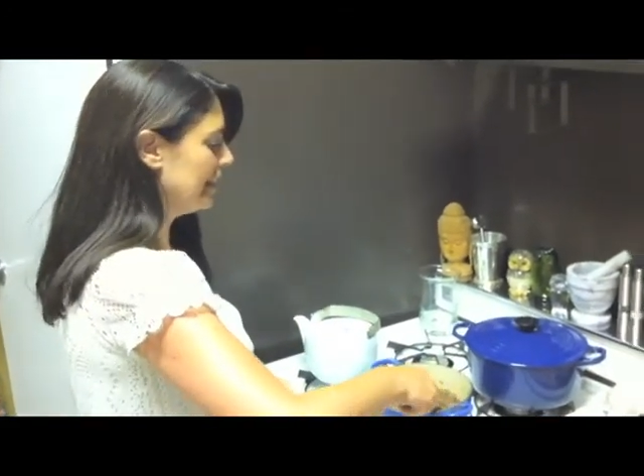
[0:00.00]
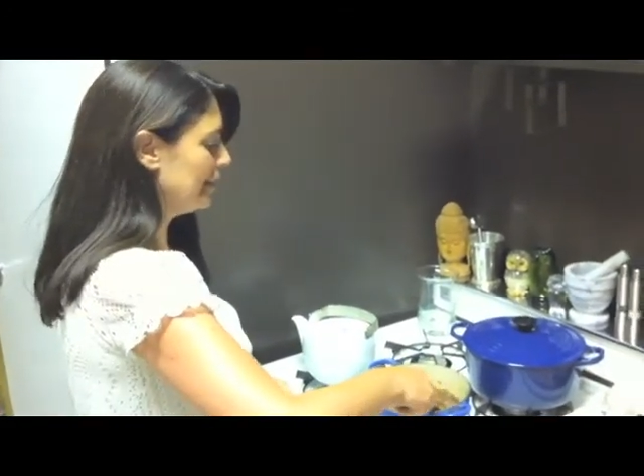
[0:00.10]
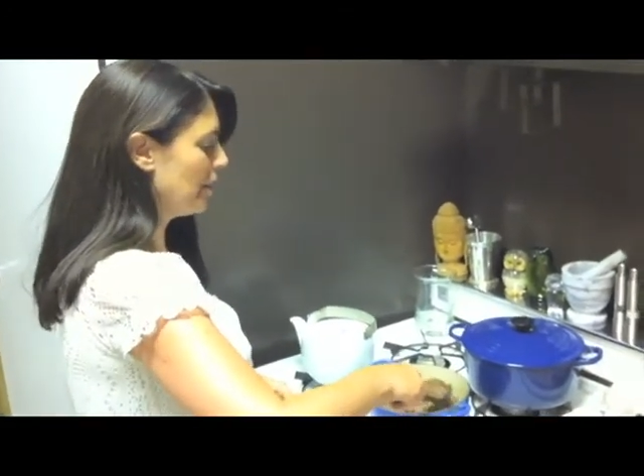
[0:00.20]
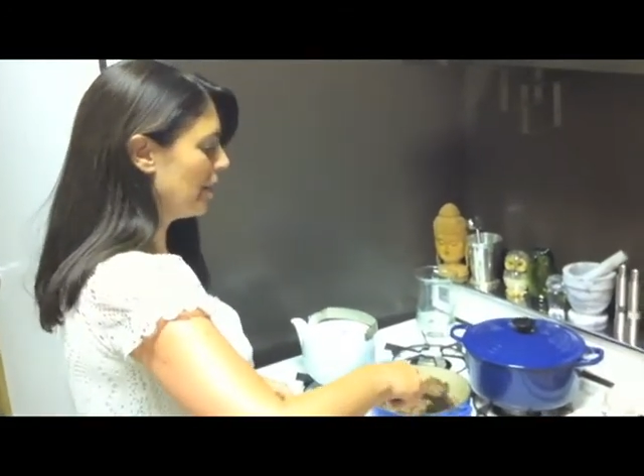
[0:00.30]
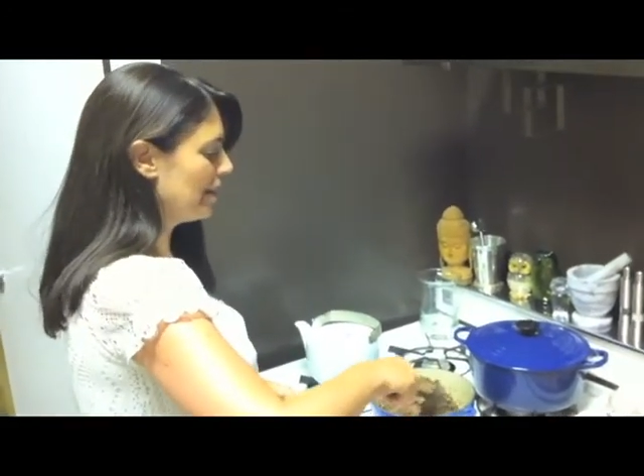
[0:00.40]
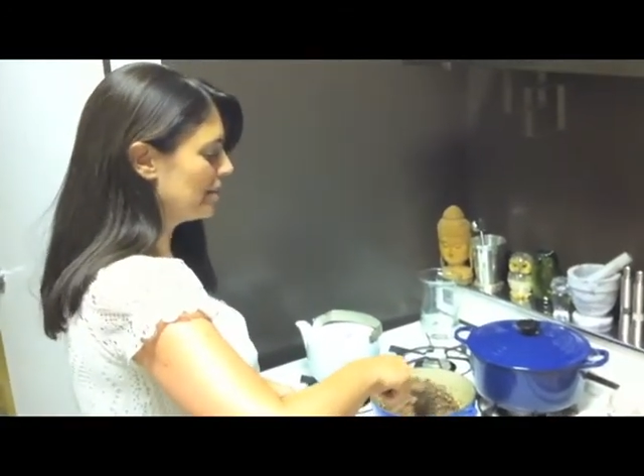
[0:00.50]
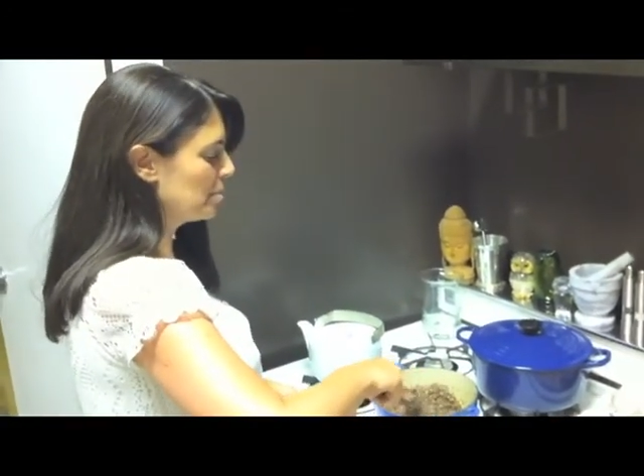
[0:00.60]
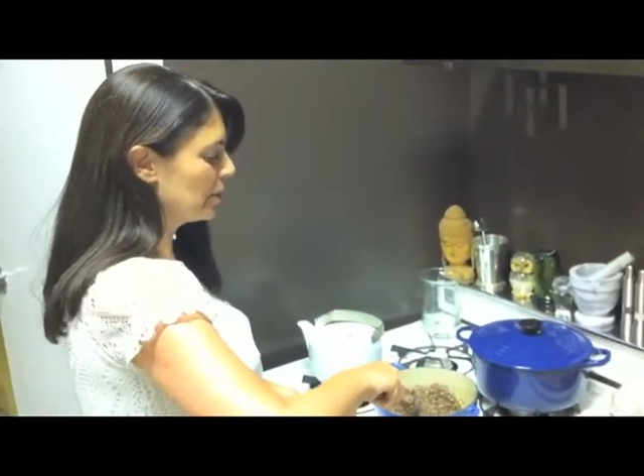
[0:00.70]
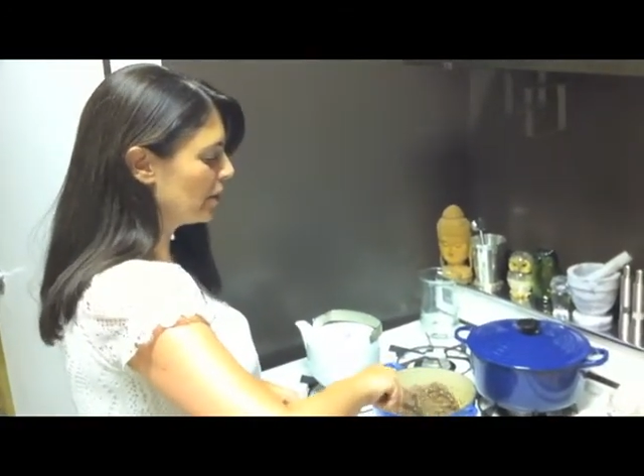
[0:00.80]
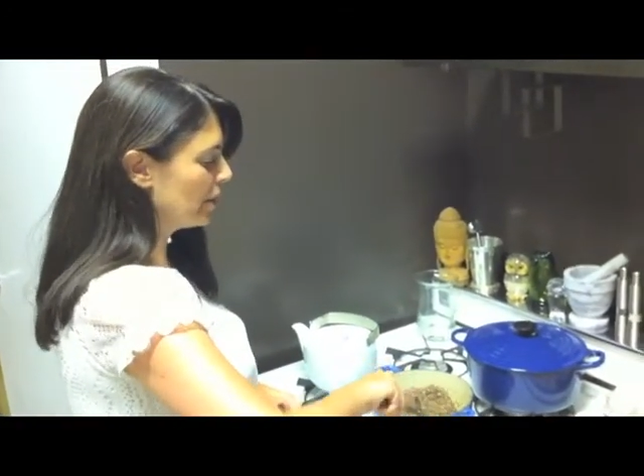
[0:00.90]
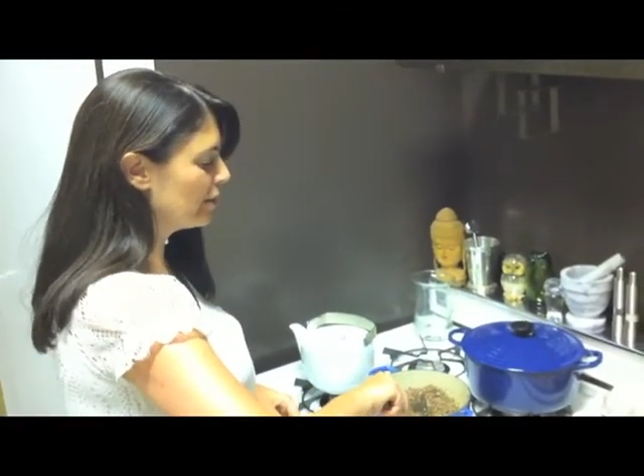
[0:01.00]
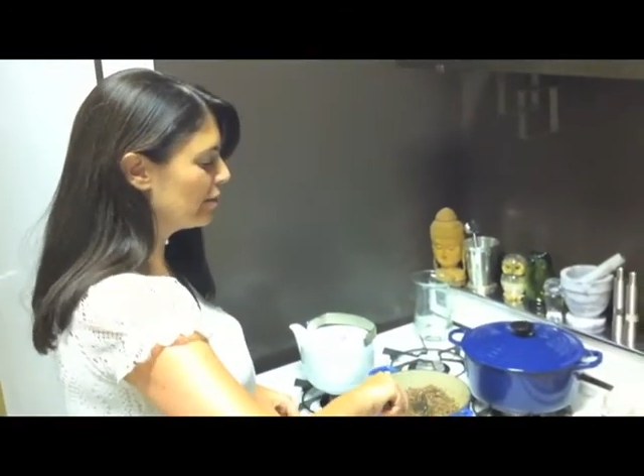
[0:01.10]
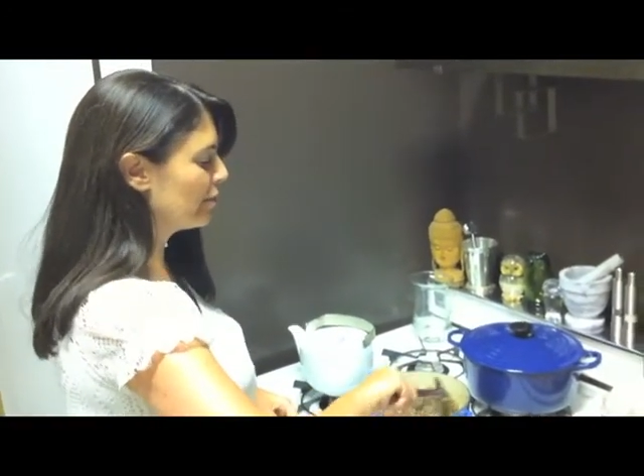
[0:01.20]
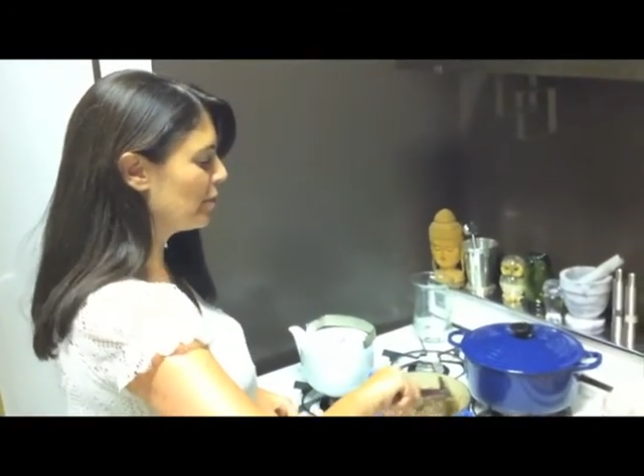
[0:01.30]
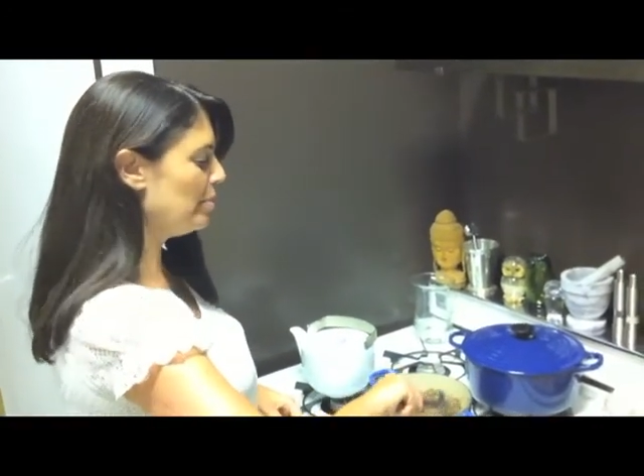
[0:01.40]
quinoa has been cooking
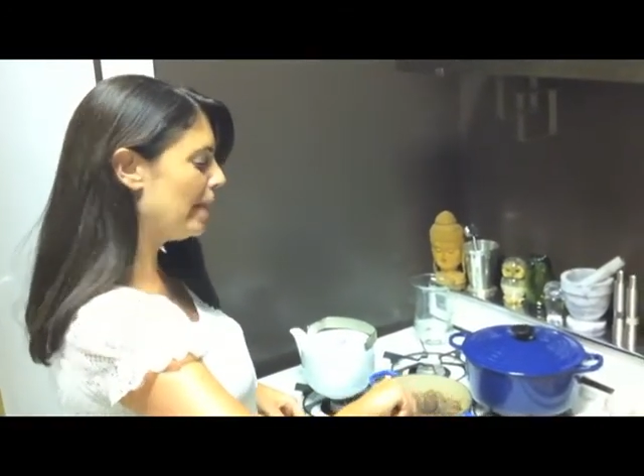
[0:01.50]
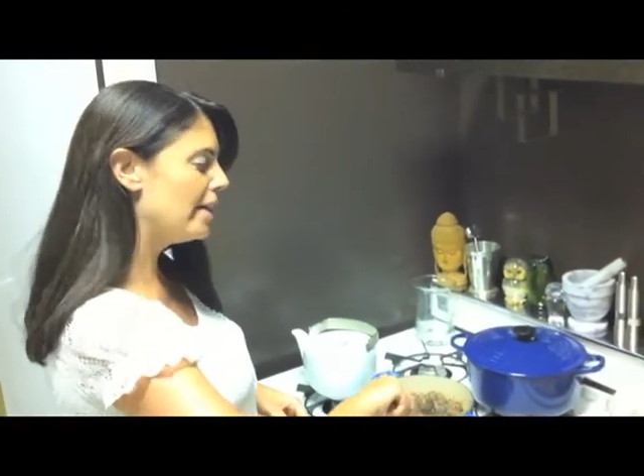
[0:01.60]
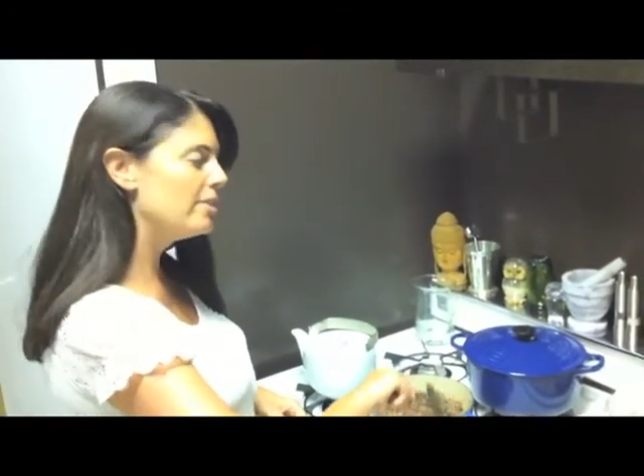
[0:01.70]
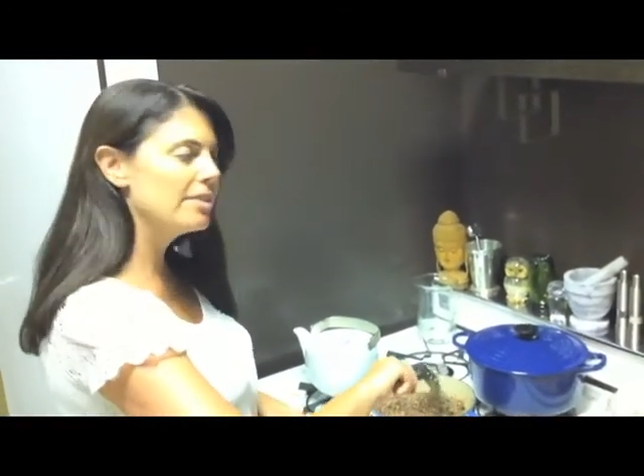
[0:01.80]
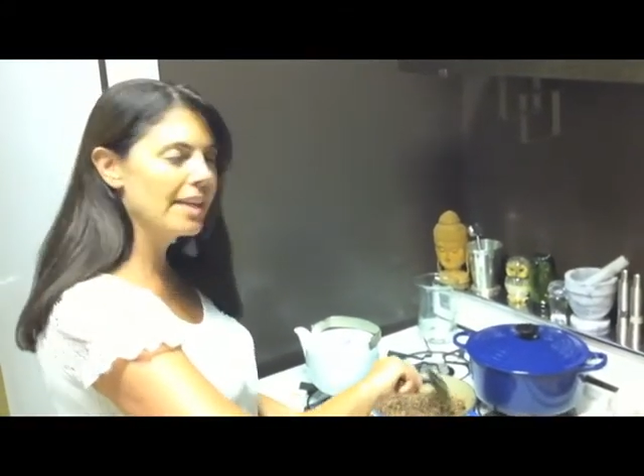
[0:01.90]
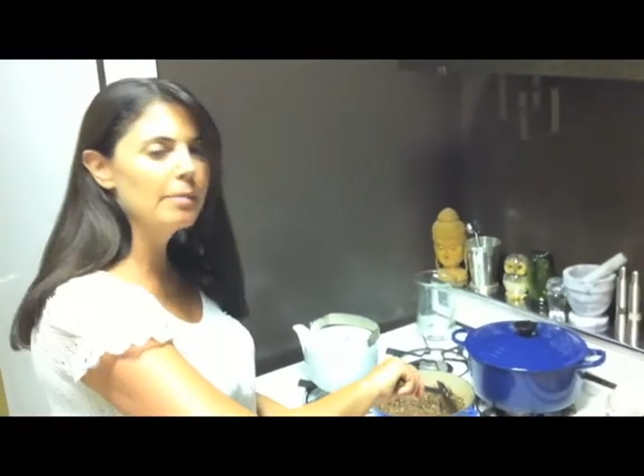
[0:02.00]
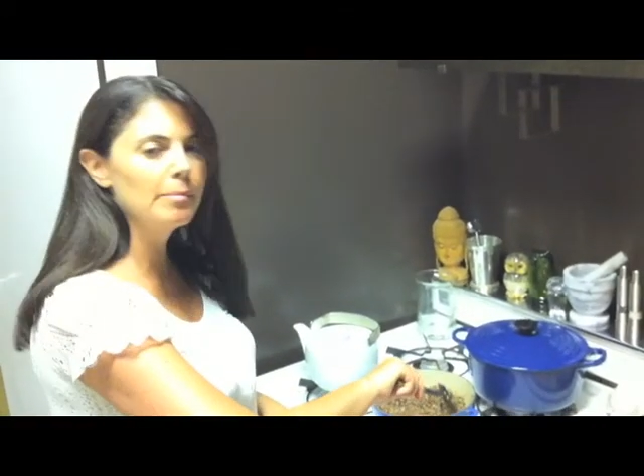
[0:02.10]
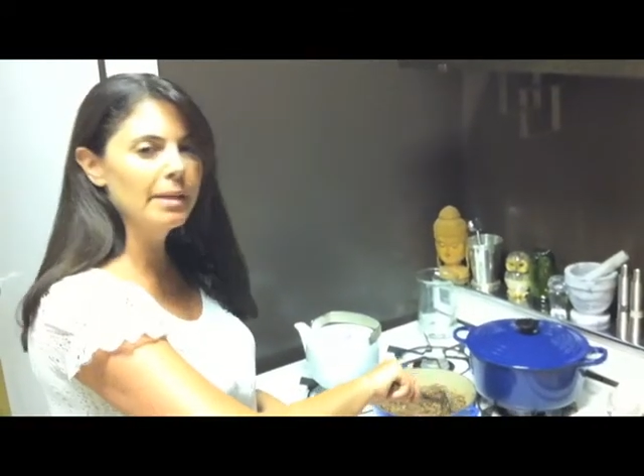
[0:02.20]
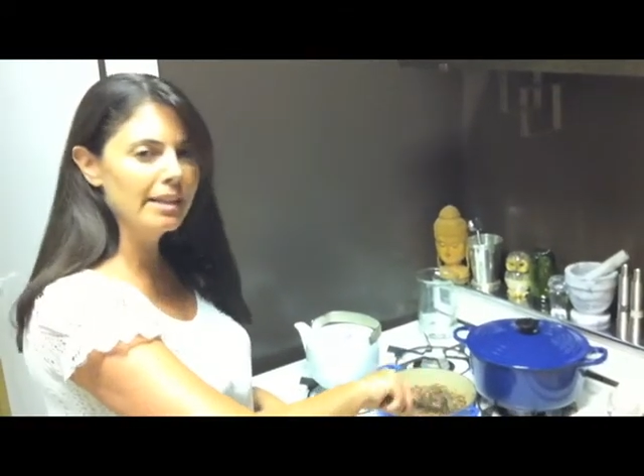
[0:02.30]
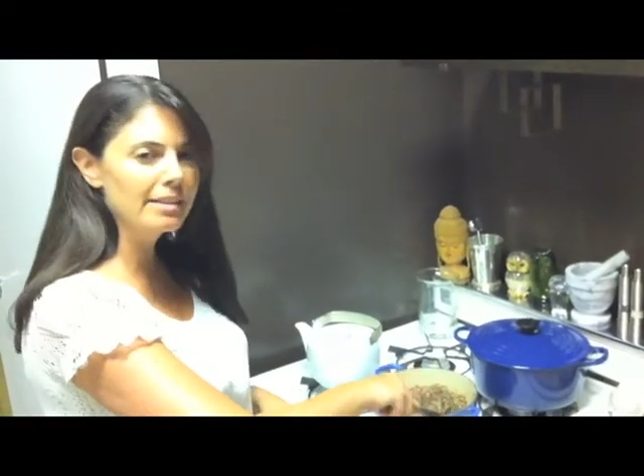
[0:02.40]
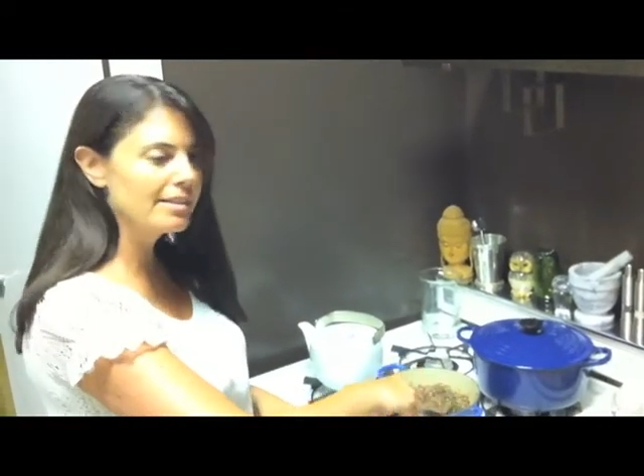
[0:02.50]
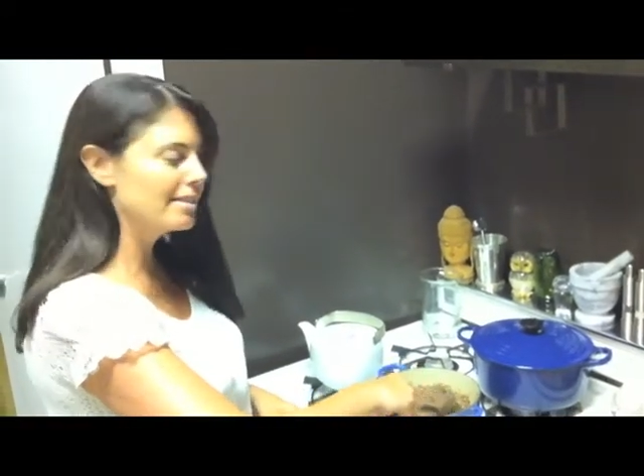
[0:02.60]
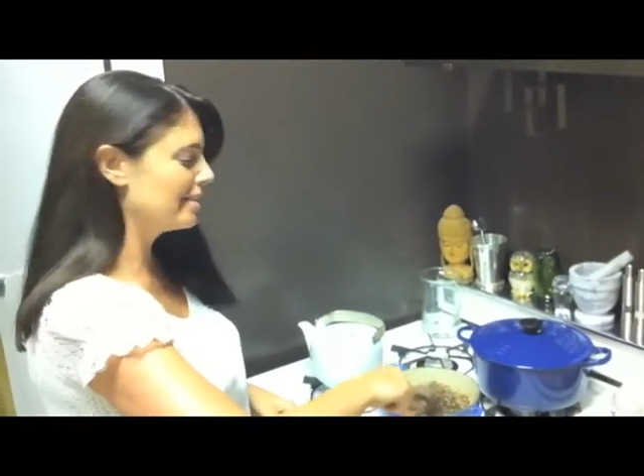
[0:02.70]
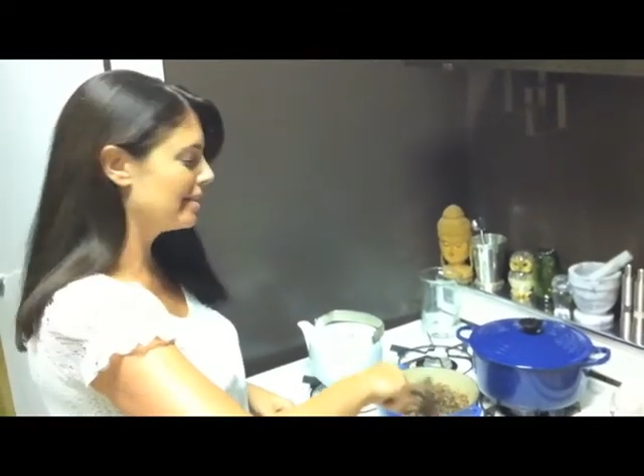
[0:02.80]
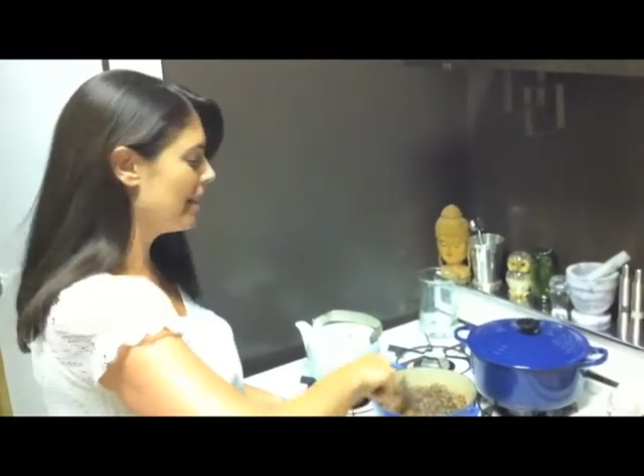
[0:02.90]
for about 10
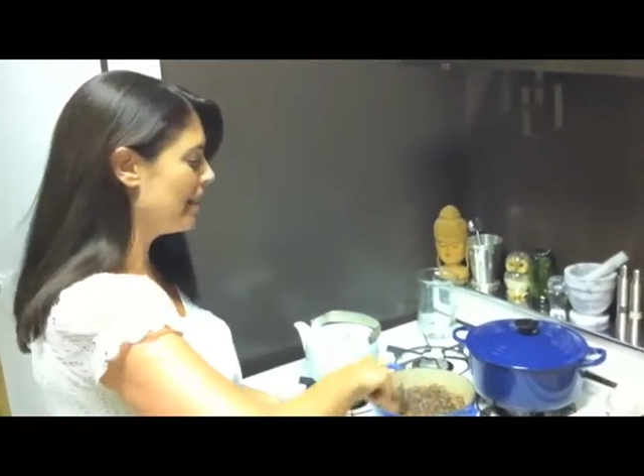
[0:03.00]
minutes